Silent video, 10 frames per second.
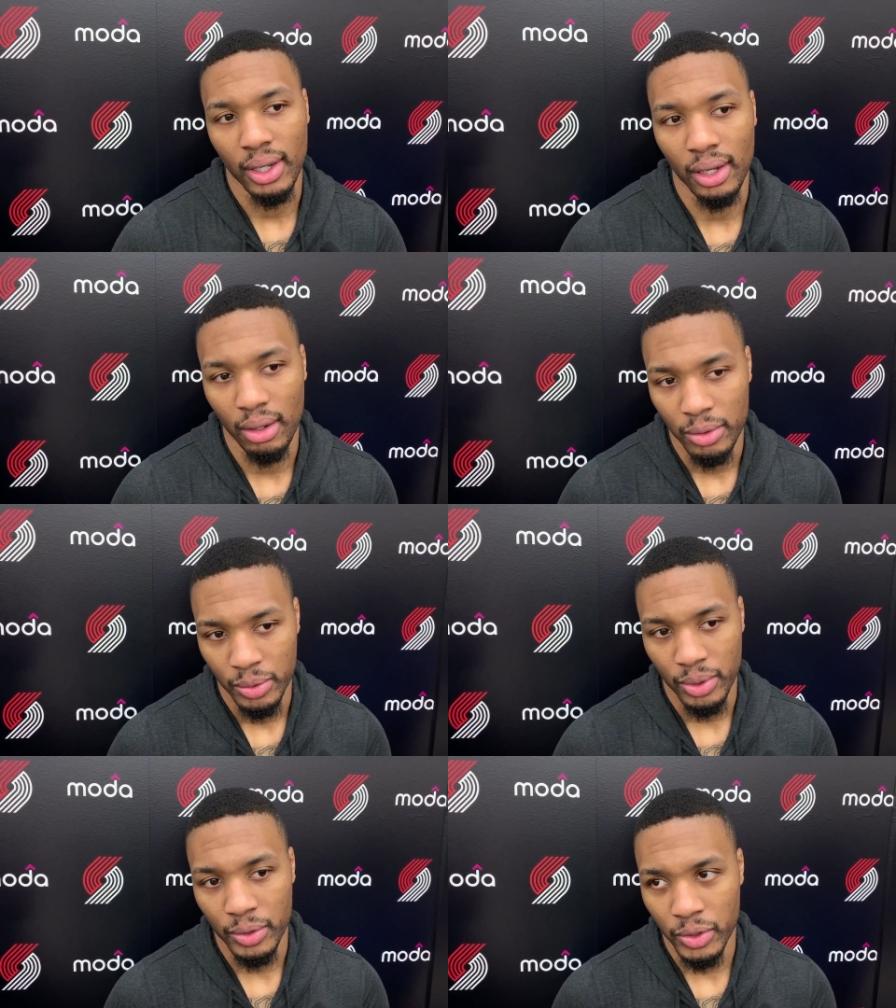Uh, it
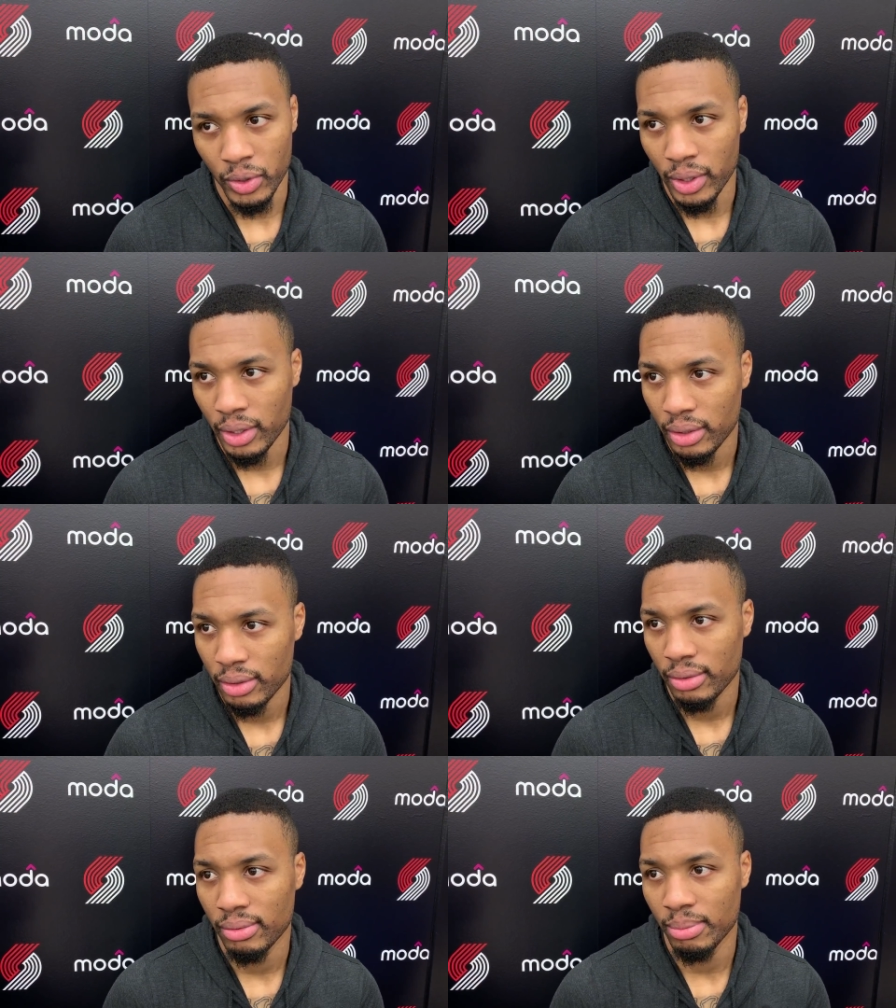was real sore,
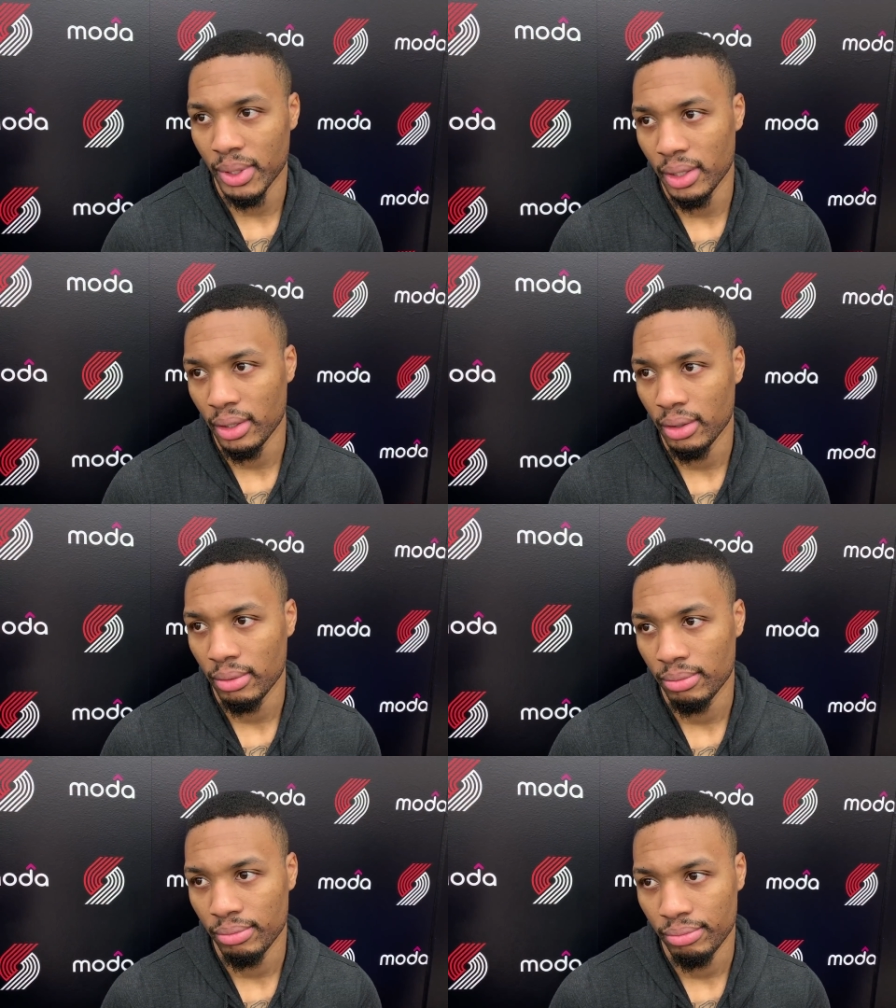but um,
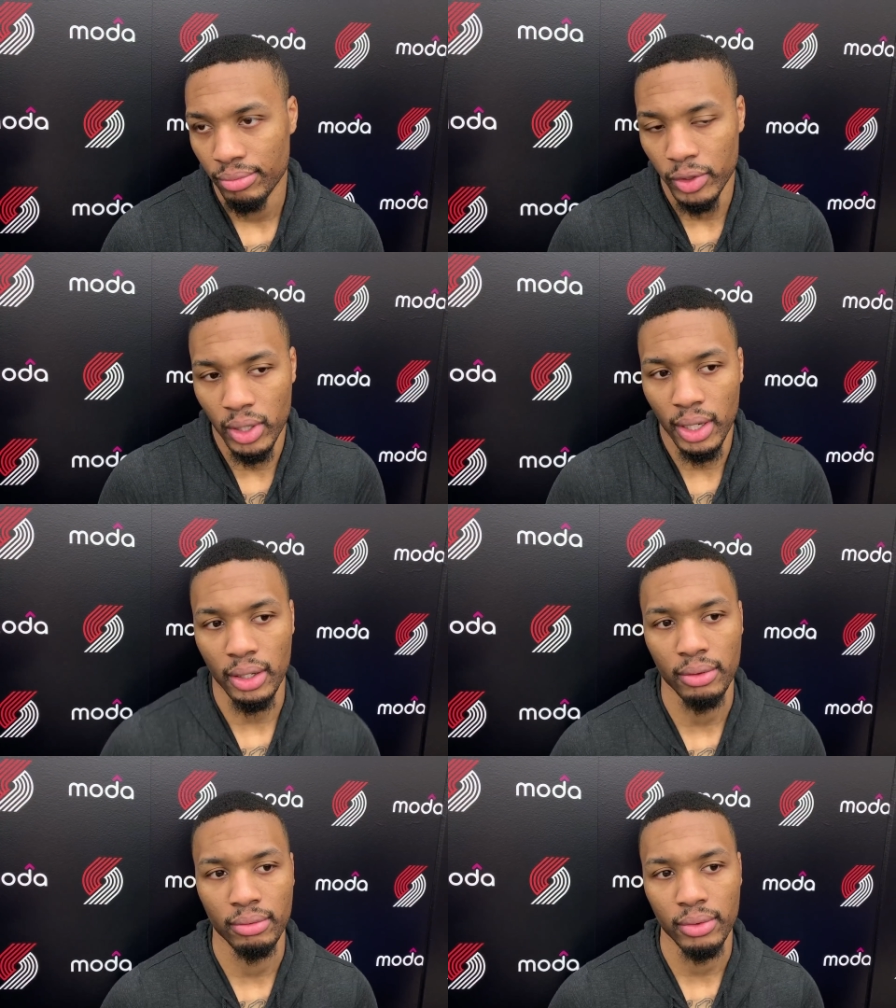you know
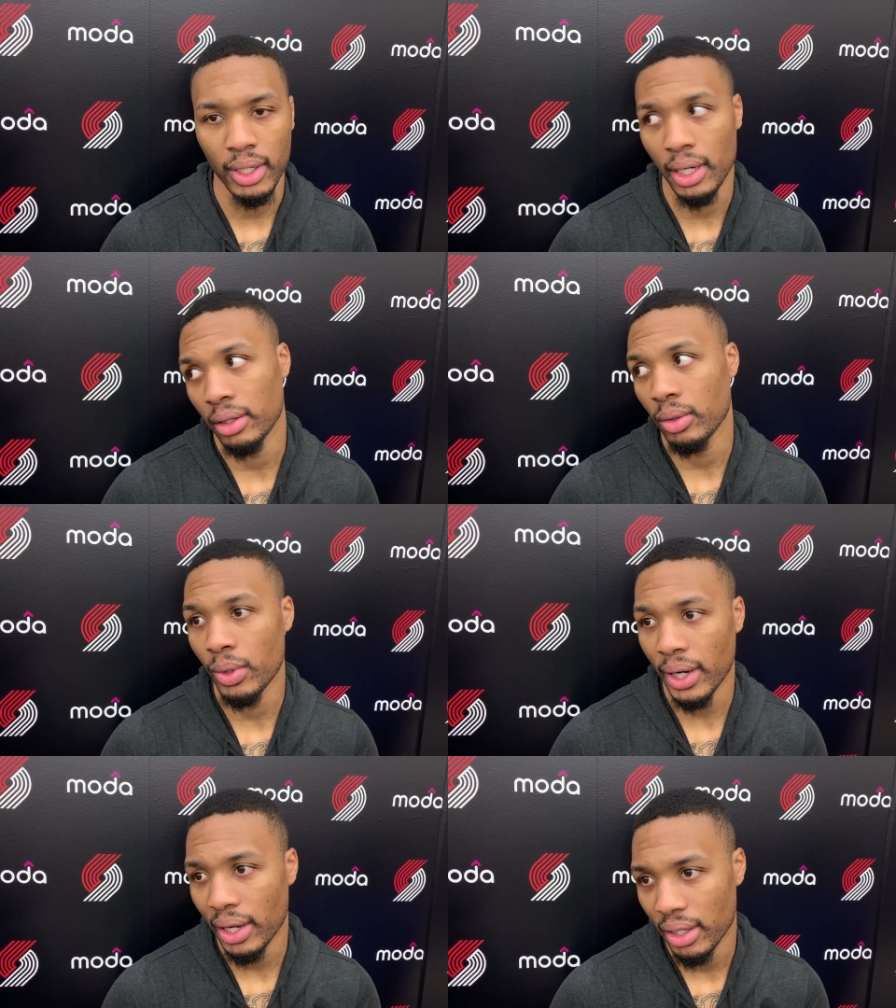I got a little
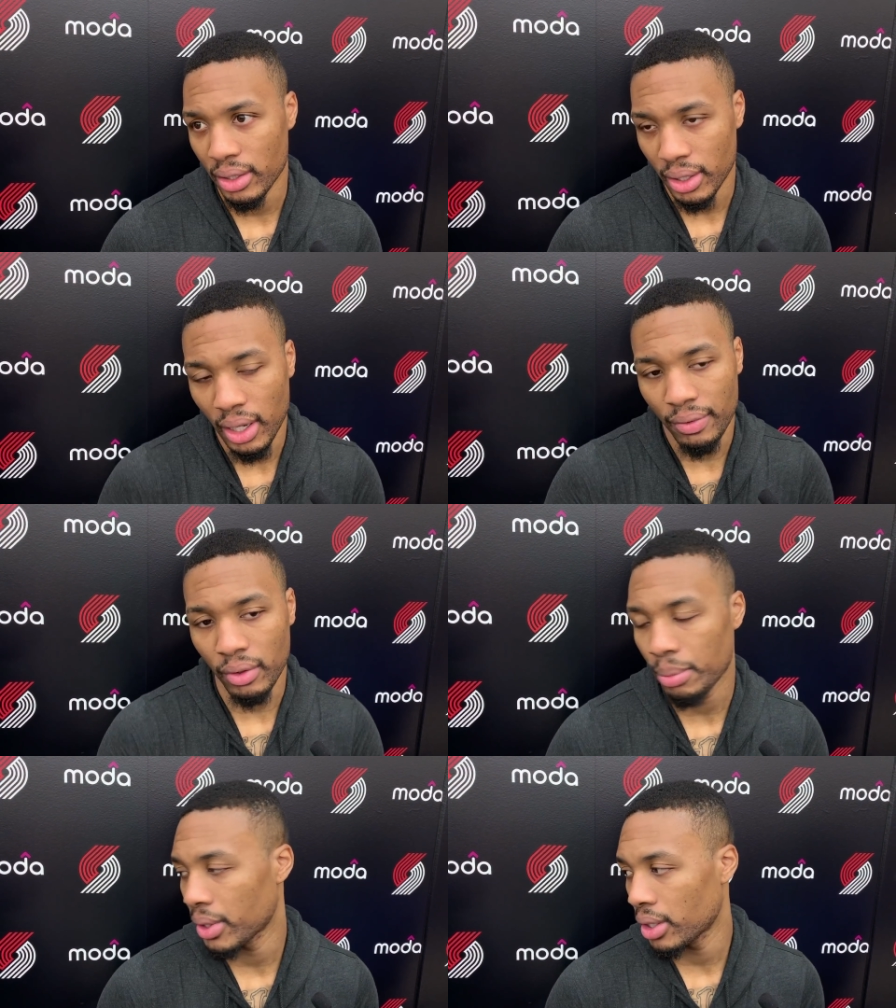workout in today. I
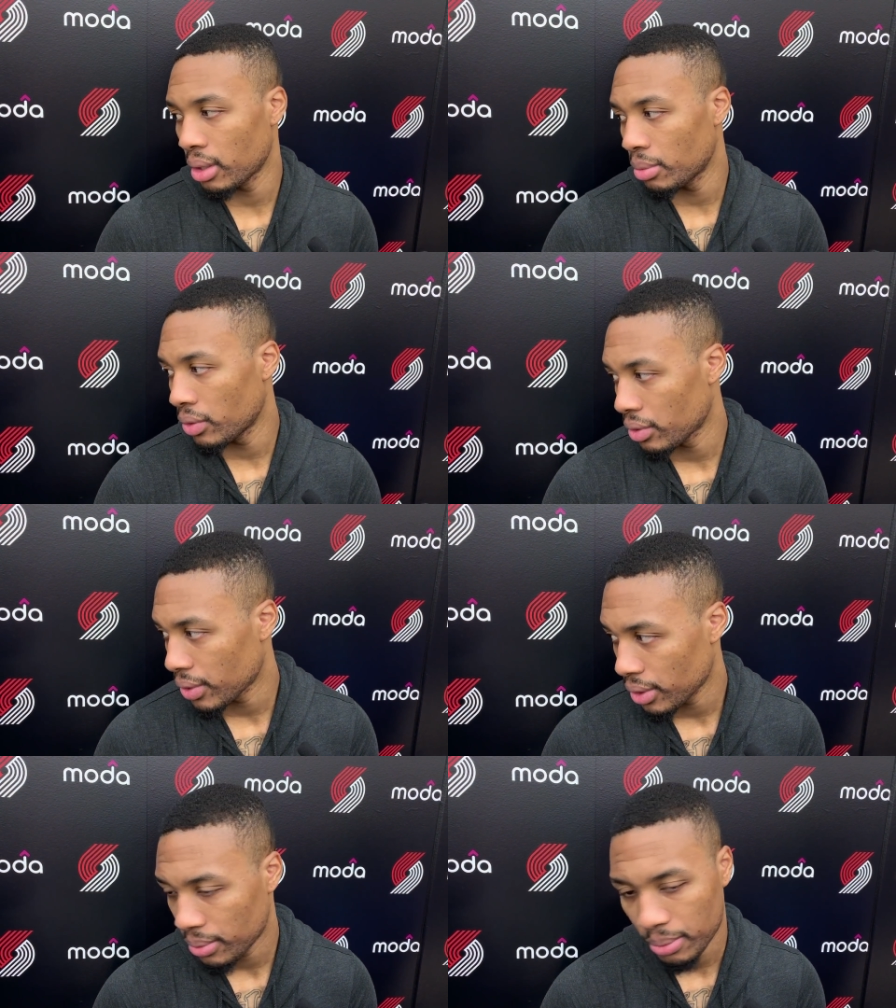felt pretty good moving
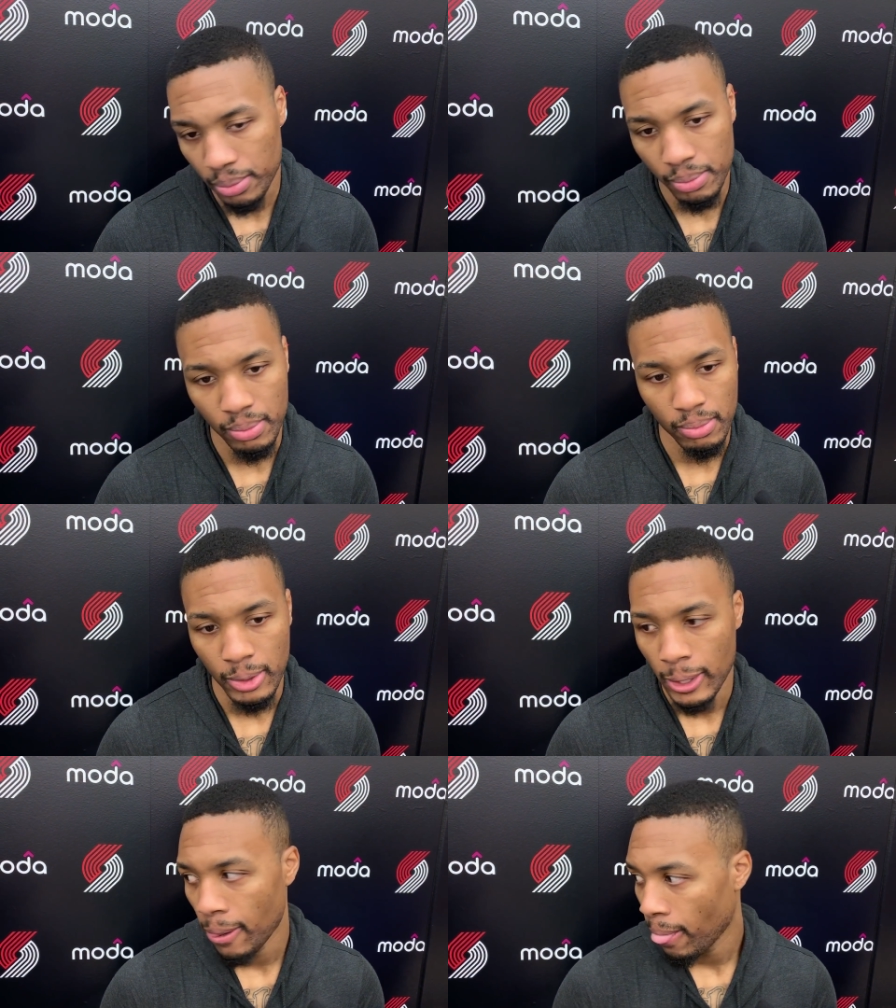around. Did you guys
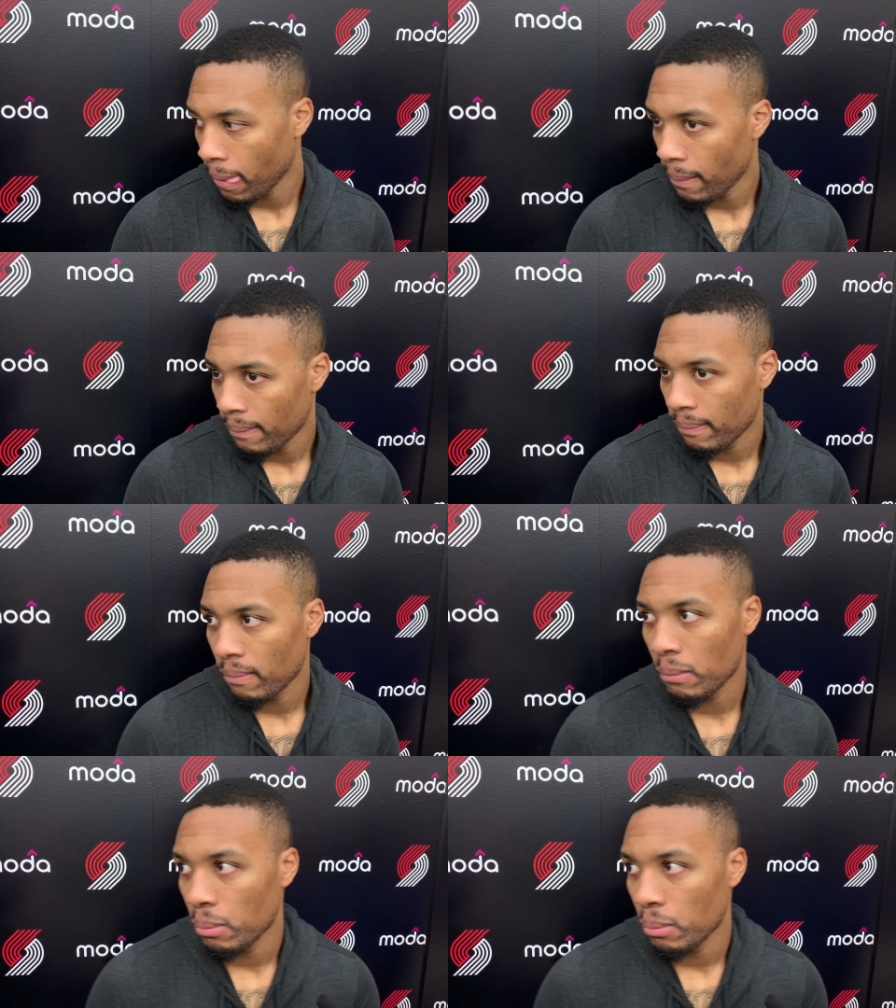go through a full practice?